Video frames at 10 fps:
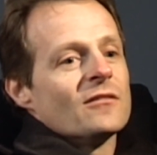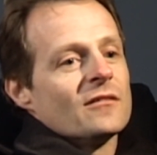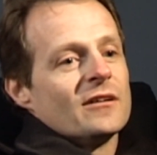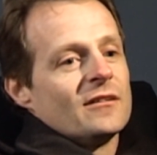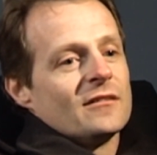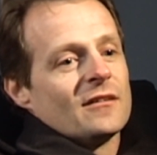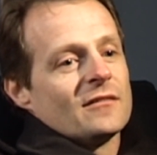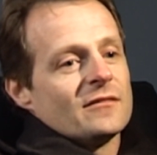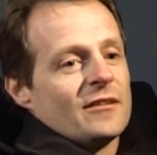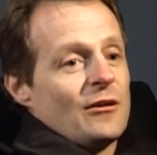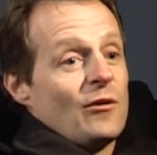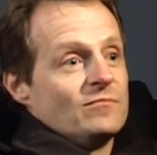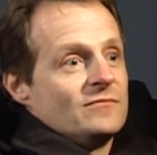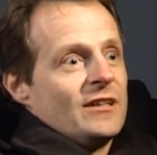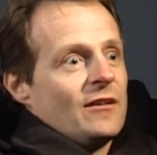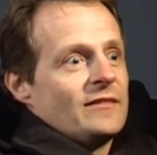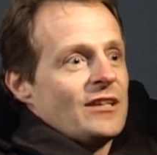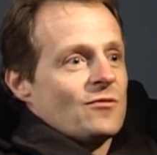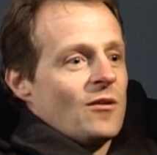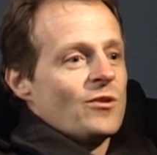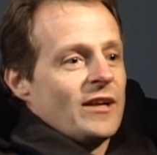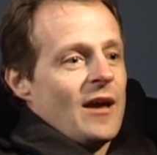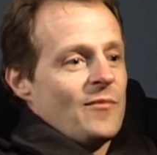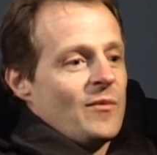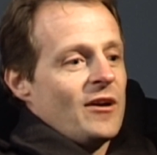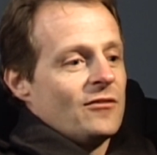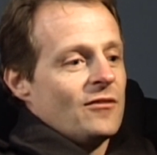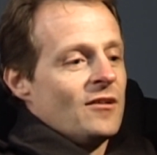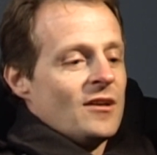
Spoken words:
And that's what I'm really happy about too.